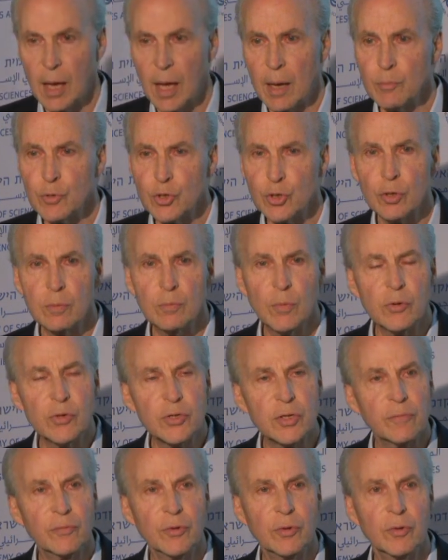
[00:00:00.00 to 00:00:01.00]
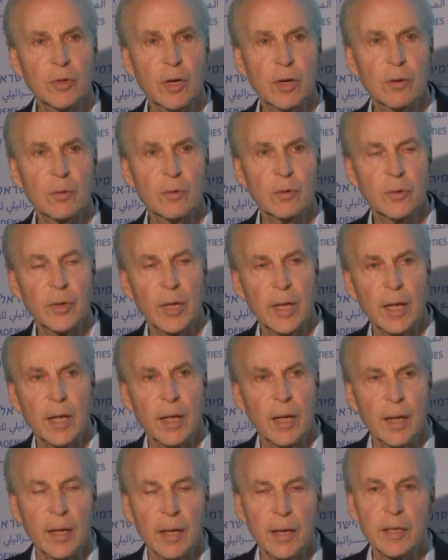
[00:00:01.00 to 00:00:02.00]
I'm sure most of you know,
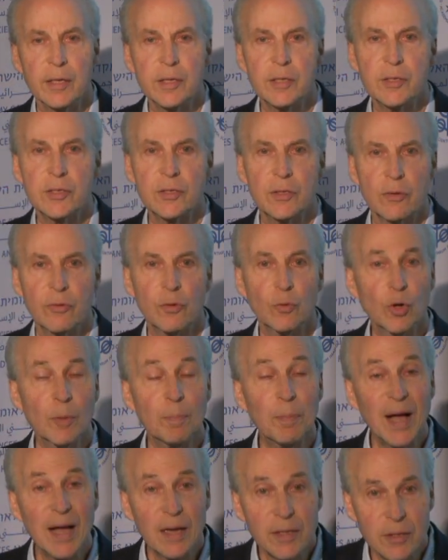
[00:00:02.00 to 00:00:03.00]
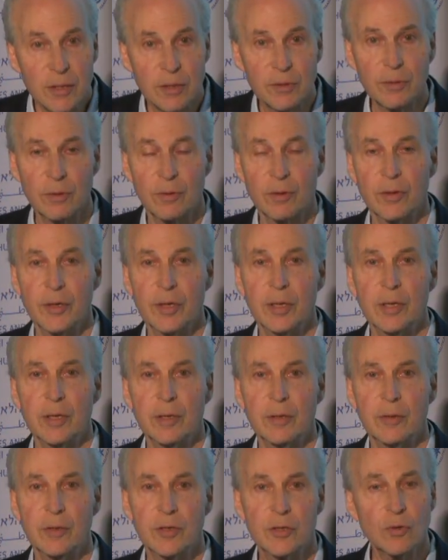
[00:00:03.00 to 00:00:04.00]
is the repository,
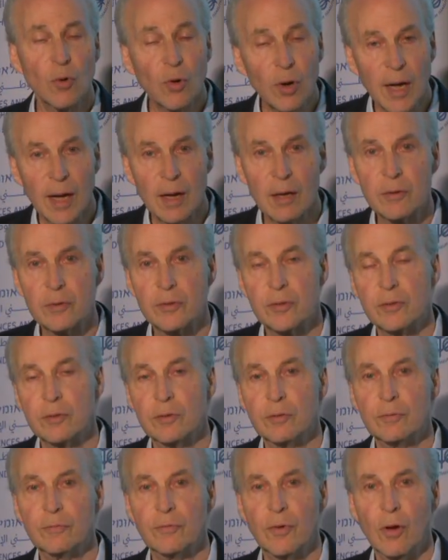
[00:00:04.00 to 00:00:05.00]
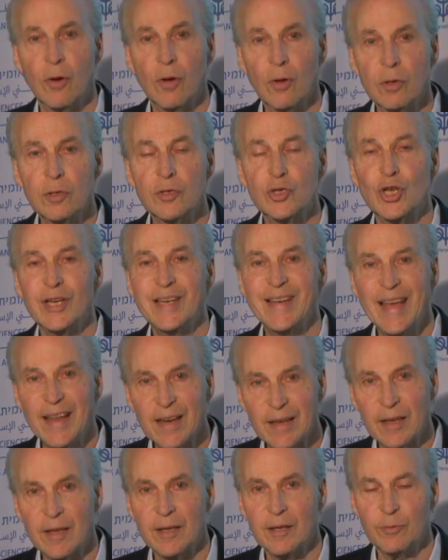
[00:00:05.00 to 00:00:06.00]
the storehouse of all
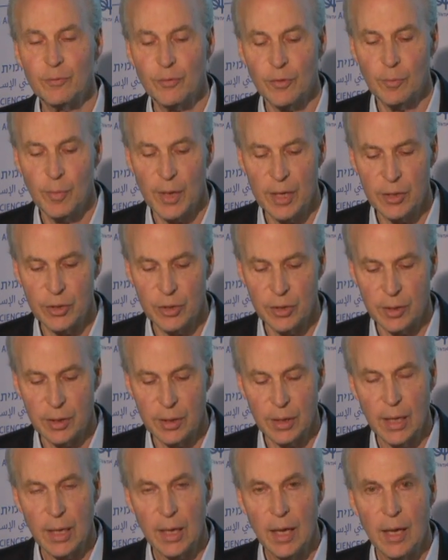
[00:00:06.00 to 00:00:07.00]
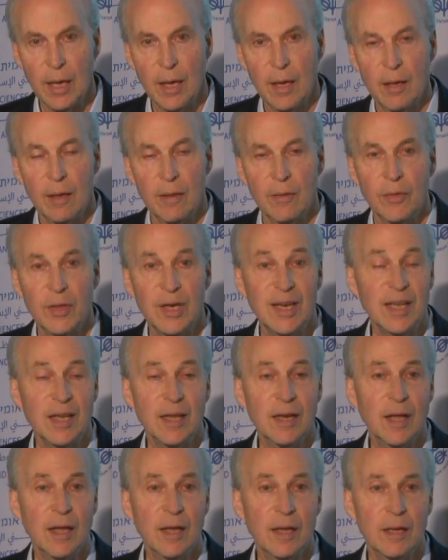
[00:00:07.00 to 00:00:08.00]
genetic information. The
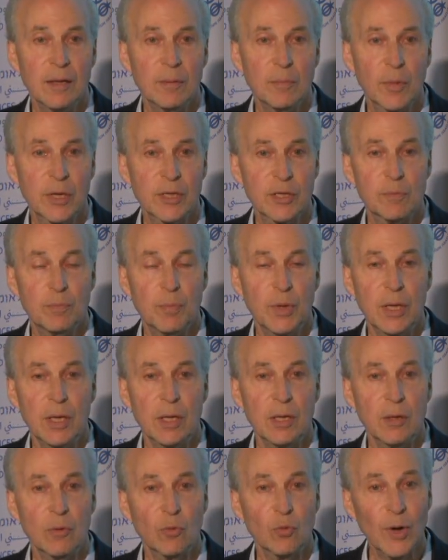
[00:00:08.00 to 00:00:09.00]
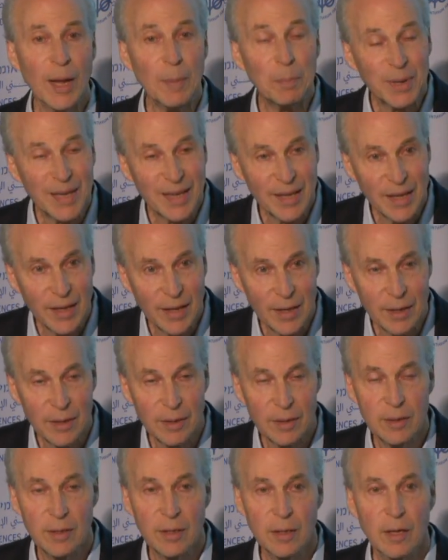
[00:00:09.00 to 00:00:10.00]
DNA must be
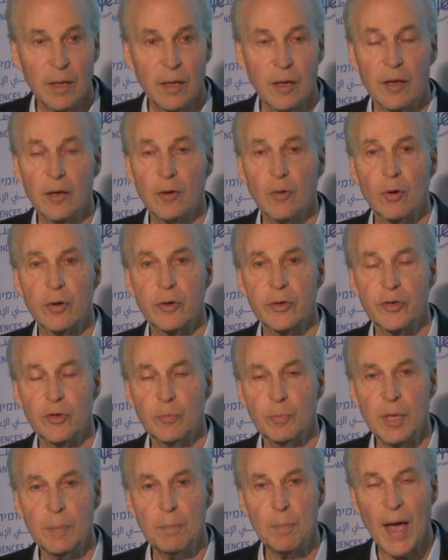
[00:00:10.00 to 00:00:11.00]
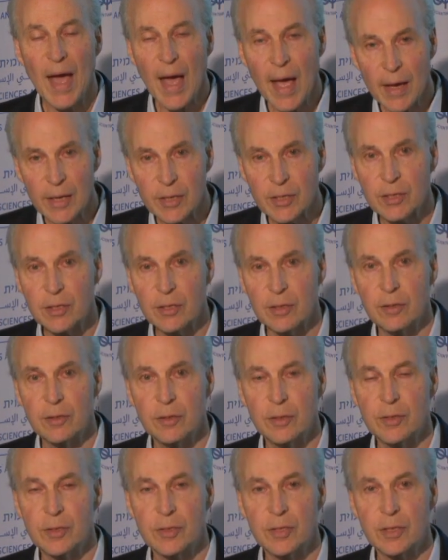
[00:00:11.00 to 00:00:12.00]
replicated in order to be passed
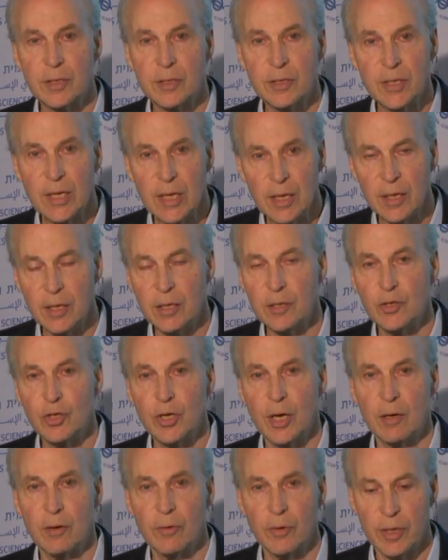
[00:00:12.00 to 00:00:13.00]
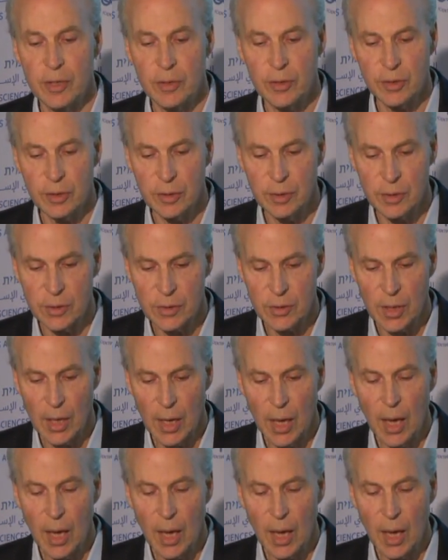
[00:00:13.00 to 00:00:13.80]
to succeeding generations,